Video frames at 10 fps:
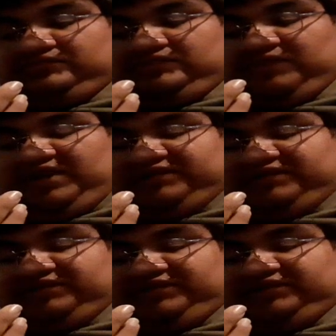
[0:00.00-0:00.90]
And
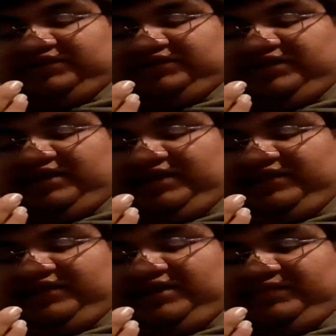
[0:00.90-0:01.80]
until the turn, and at the
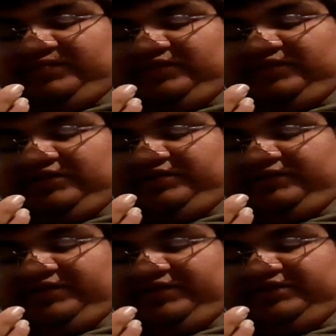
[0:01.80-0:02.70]
end of the put all your
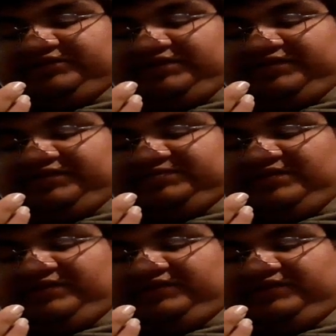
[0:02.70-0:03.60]
rearguards on the spot
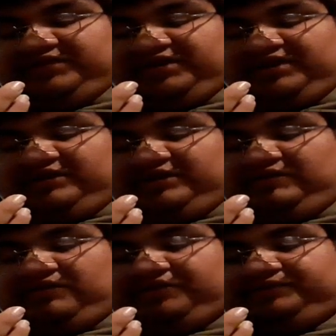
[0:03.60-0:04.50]
of your deck in any
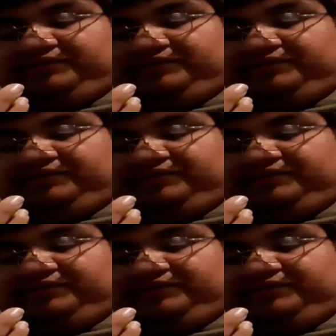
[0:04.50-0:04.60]
order.